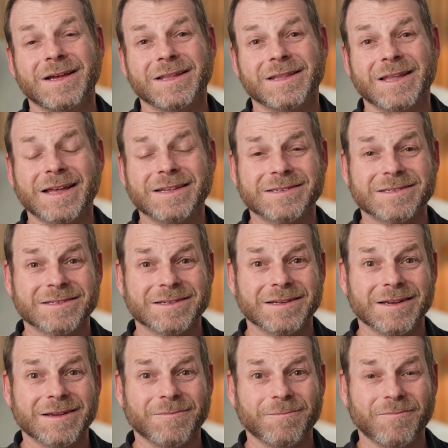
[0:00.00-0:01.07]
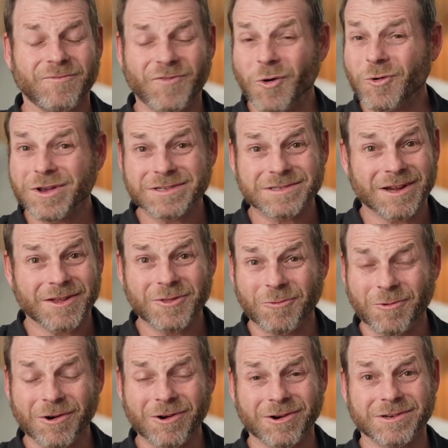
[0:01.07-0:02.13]
Let's focus on the
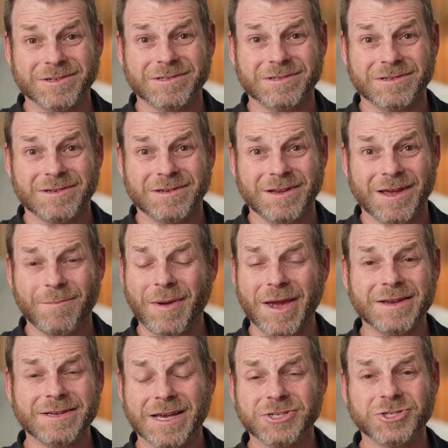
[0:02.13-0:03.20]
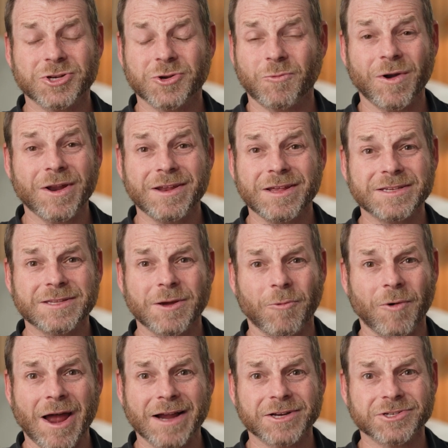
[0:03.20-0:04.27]
words and pay attention to what it is that
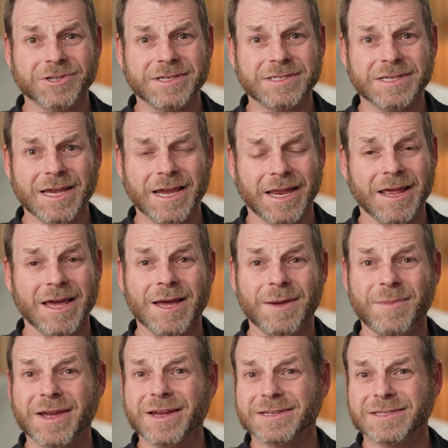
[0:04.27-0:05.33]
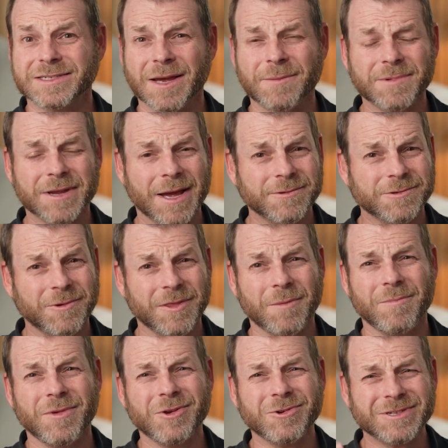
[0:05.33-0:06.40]
we're actually singing, because sometimes when the
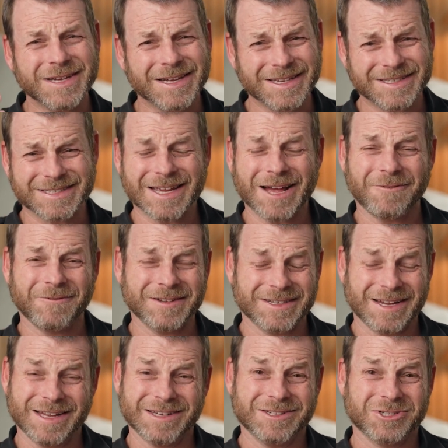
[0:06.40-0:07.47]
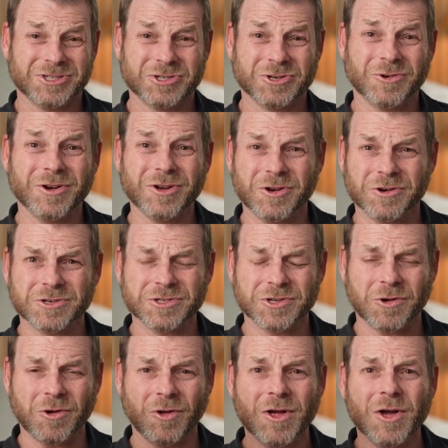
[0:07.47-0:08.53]
music itself is not stirring your
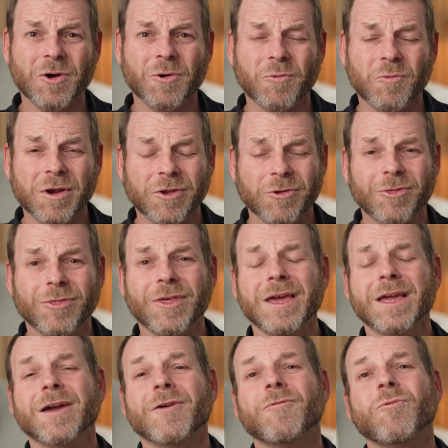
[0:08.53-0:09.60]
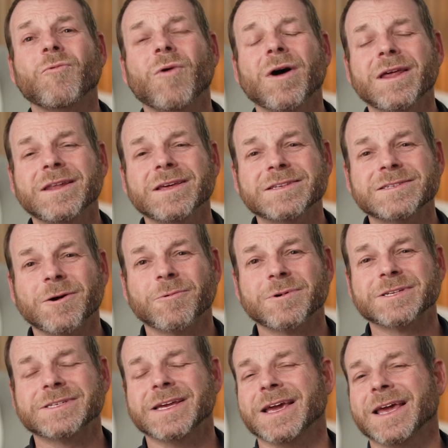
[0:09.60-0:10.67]
soul, when you think of what it is that we're
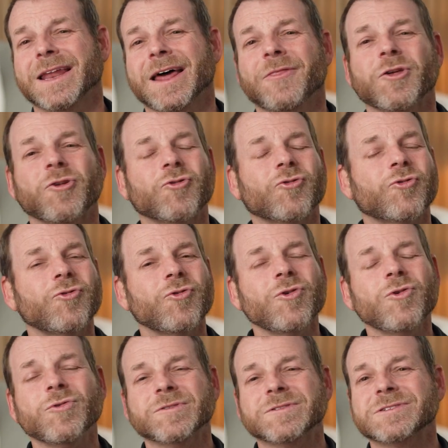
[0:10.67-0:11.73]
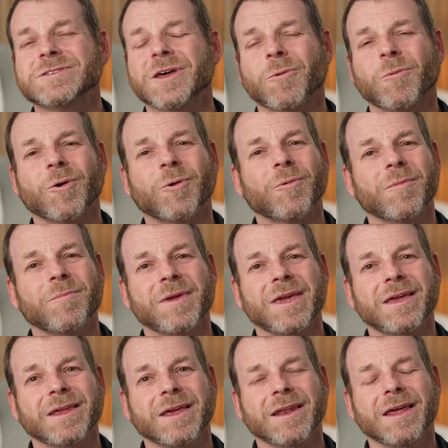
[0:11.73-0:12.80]
singing and the truths that we're
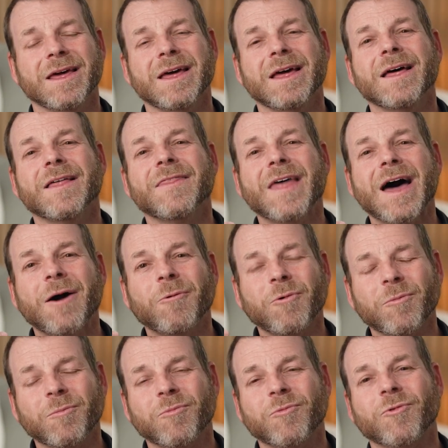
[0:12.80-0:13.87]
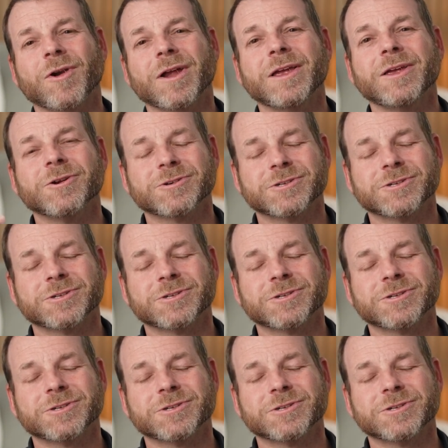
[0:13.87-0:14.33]
repeating, that will bring your